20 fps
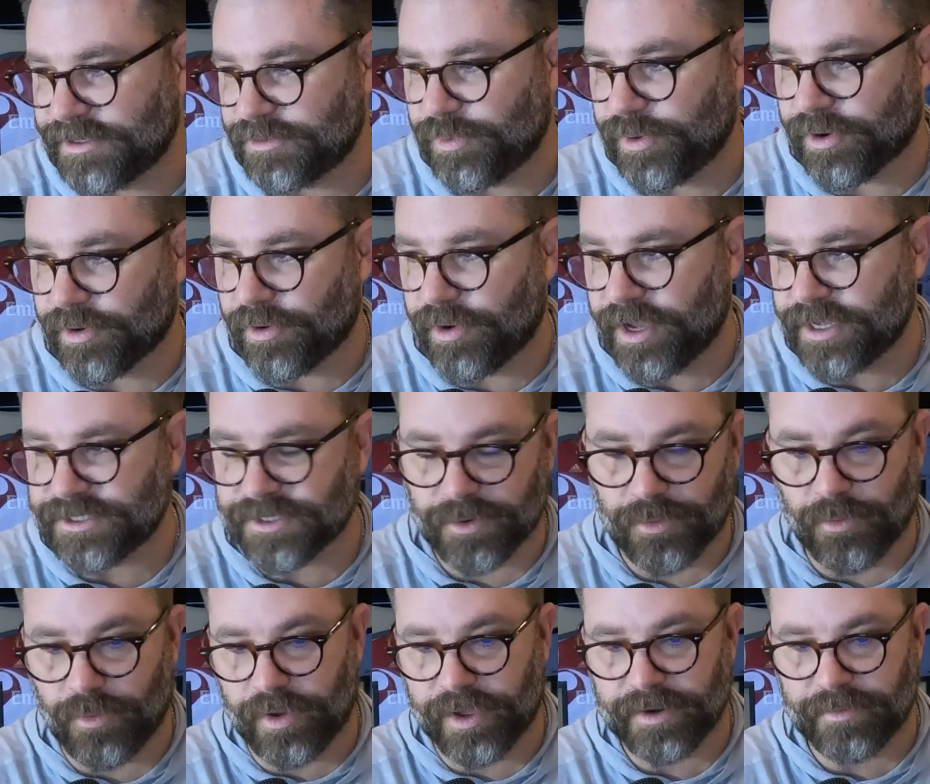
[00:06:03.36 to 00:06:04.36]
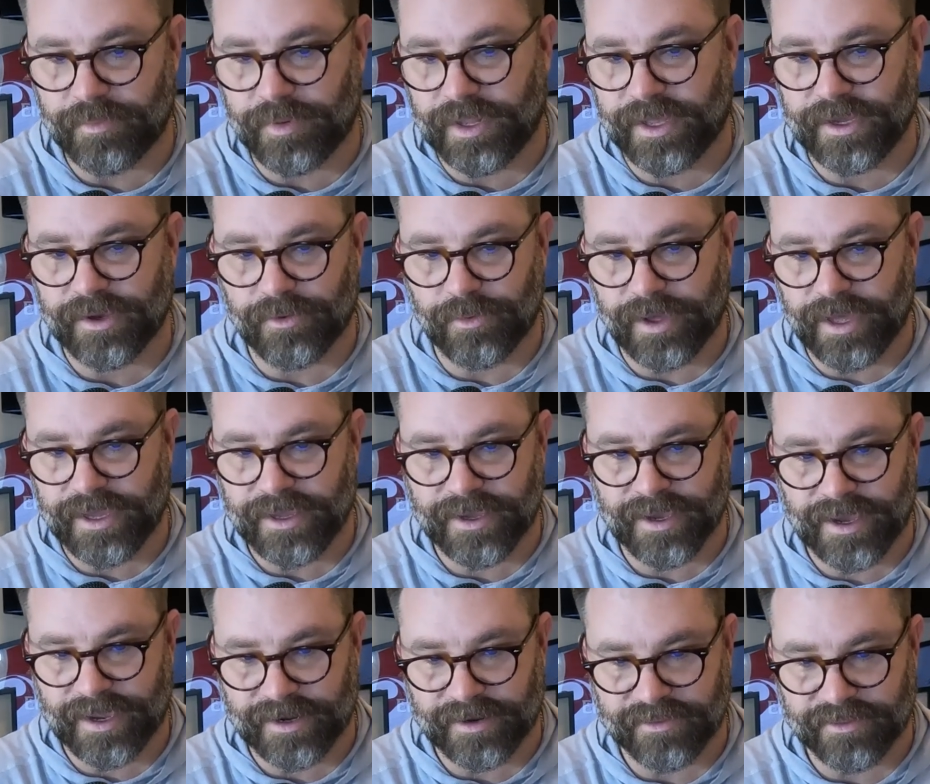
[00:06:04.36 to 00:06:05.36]
it's a one play away
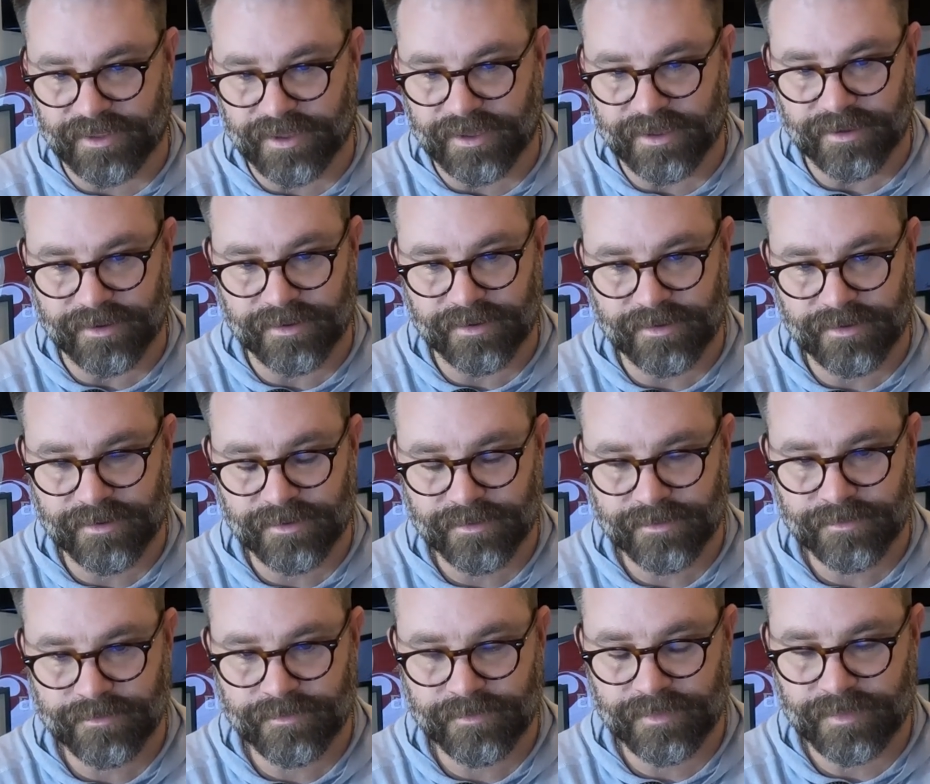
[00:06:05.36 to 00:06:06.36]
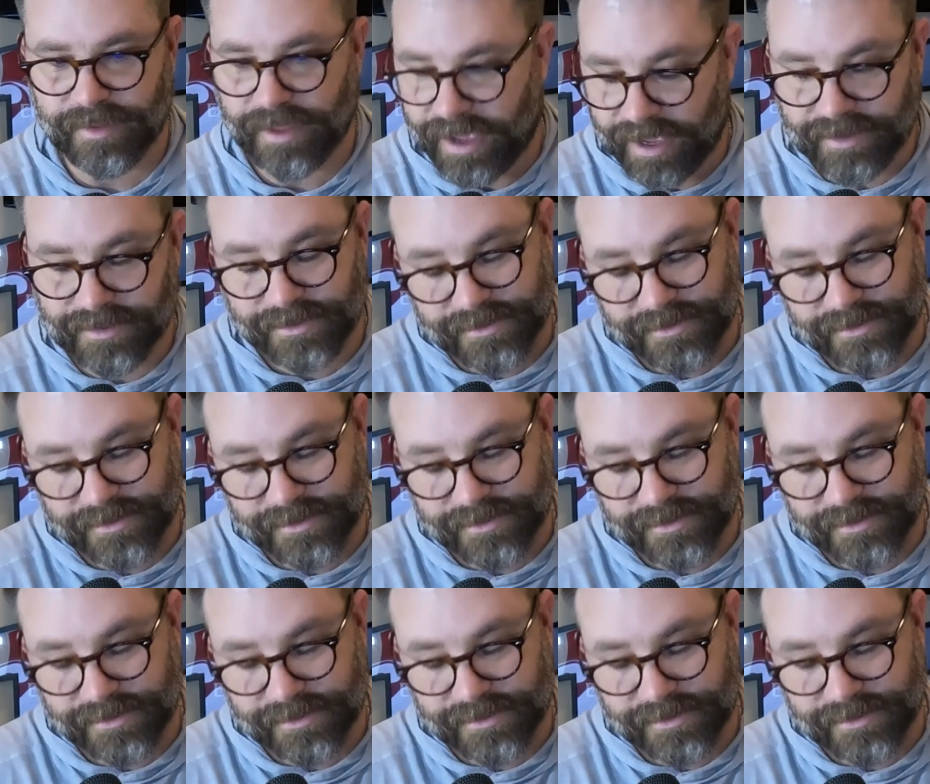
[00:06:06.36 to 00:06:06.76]
kind of thing. That